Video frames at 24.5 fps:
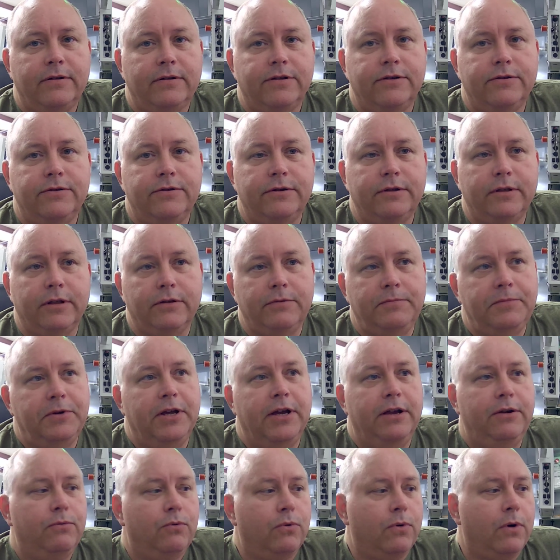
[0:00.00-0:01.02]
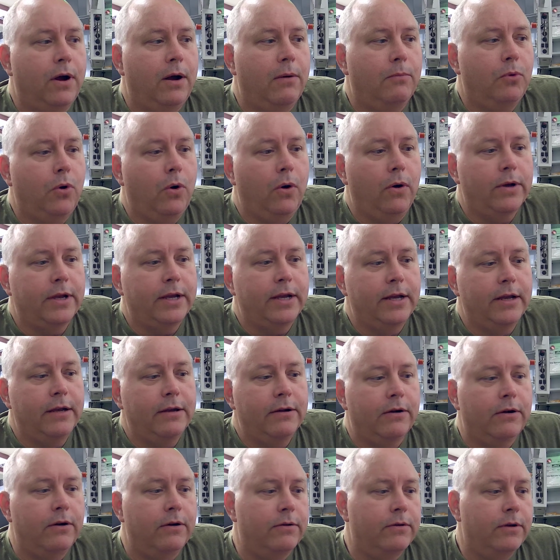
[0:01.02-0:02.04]
to illuminate where I'm
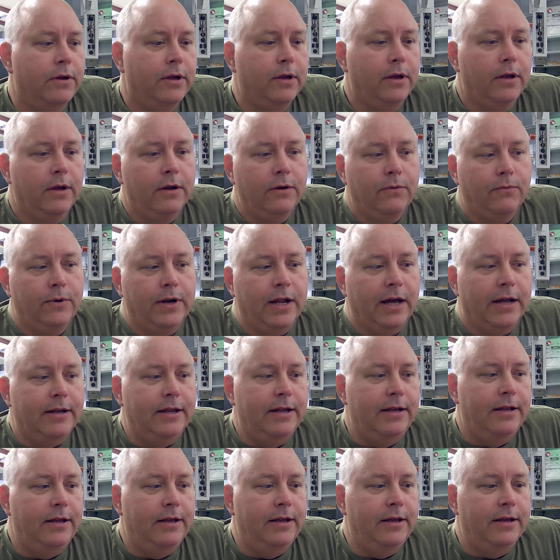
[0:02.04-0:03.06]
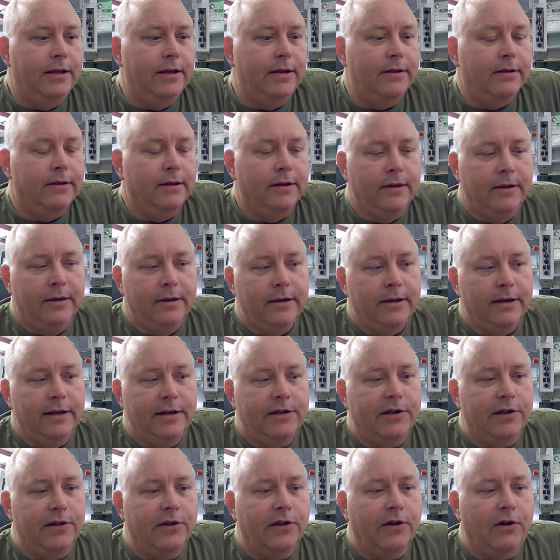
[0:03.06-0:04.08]
walking or when I need to get
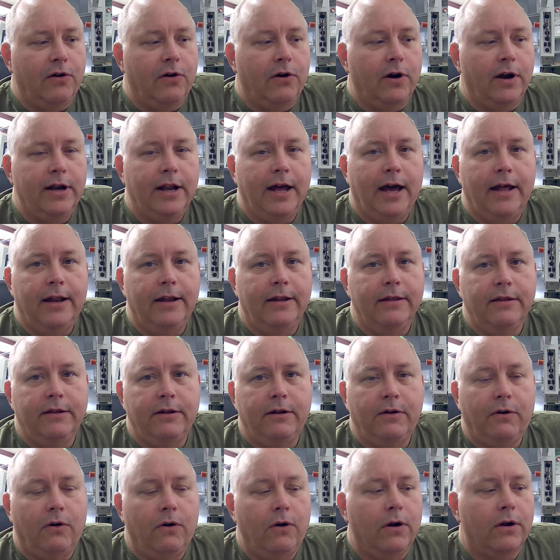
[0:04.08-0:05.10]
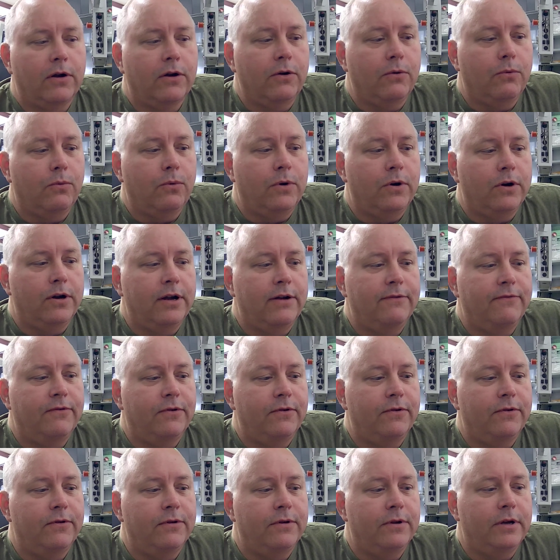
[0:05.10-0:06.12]
into the car at night in the dark or
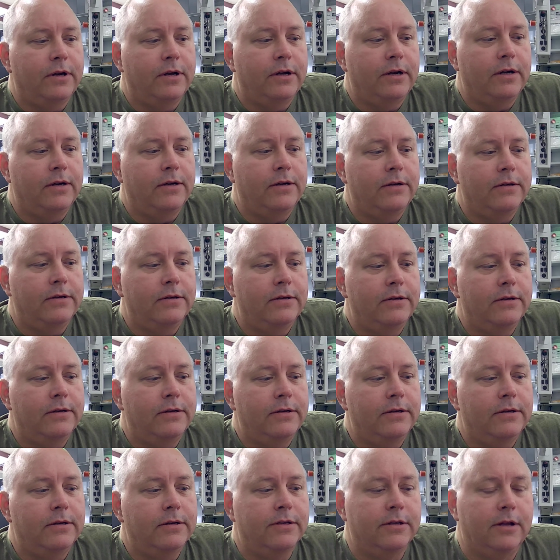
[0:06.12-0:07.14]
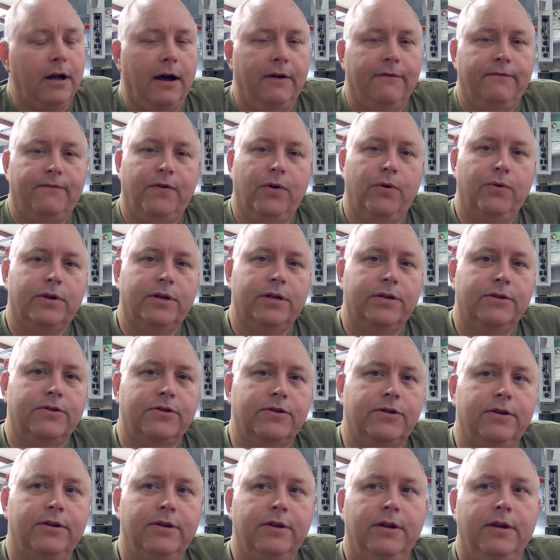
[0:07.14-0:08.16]
wherever. It's not
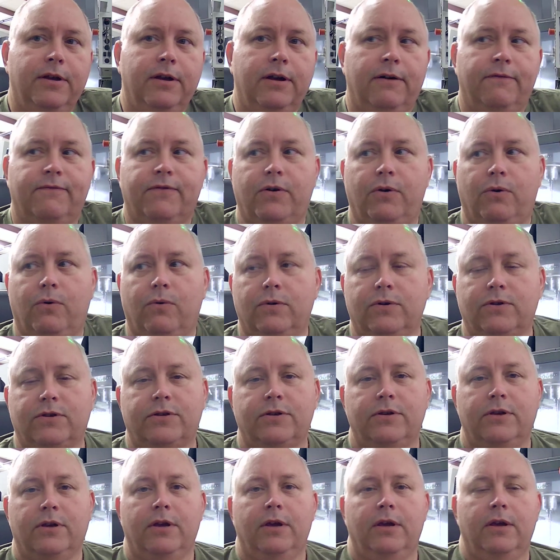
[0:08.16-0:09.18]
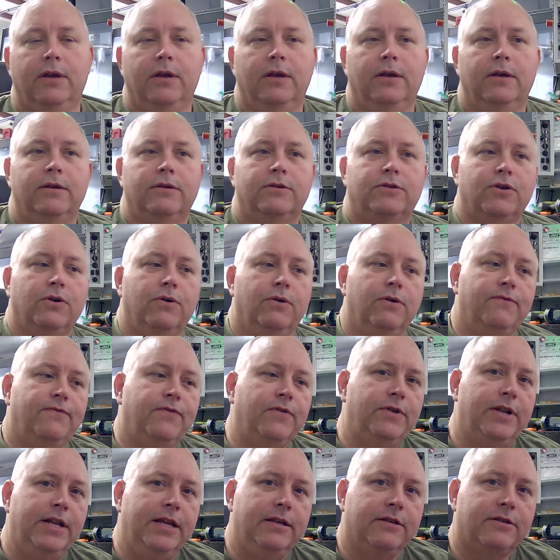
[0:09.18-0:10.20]
focused, of course. So if
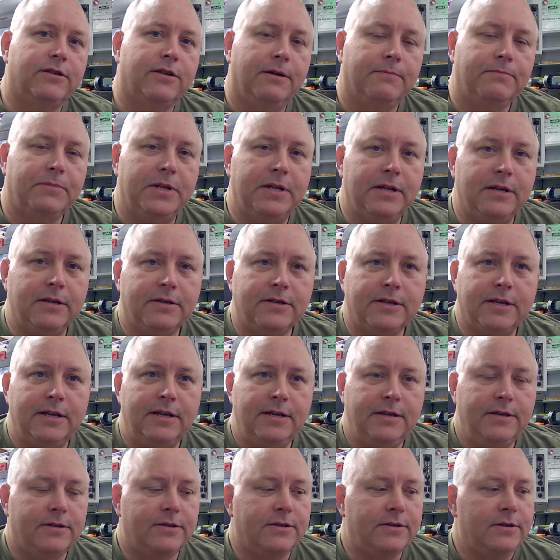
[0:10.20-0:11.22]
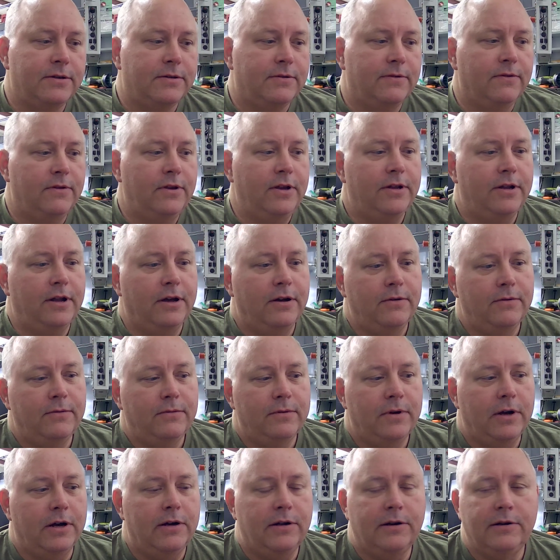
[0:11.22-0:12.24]
you need something that sees,
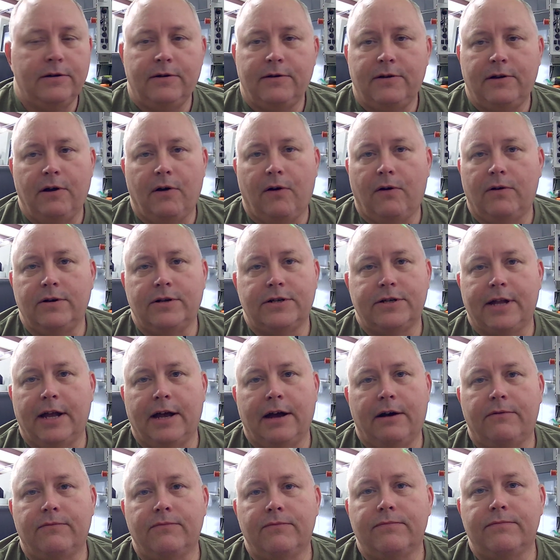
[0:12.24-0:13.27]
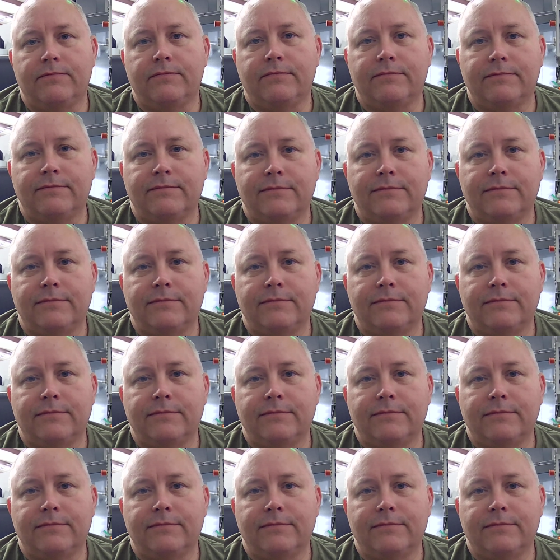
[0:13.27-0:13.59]
100 yards down